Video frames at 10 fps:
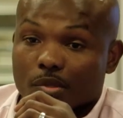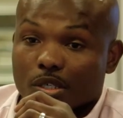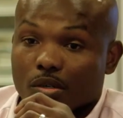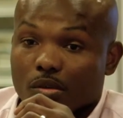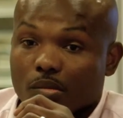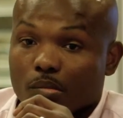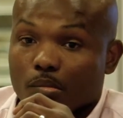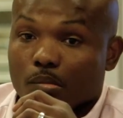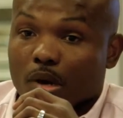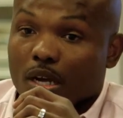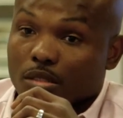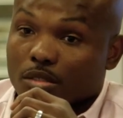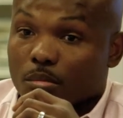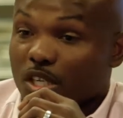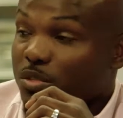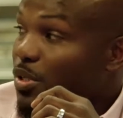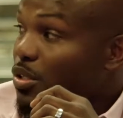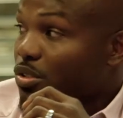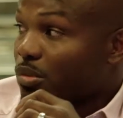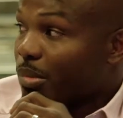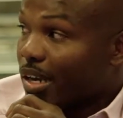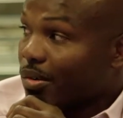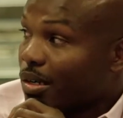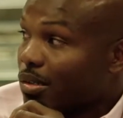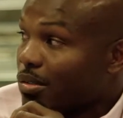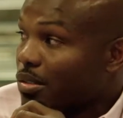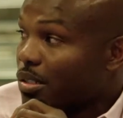you know, my my spiritual background.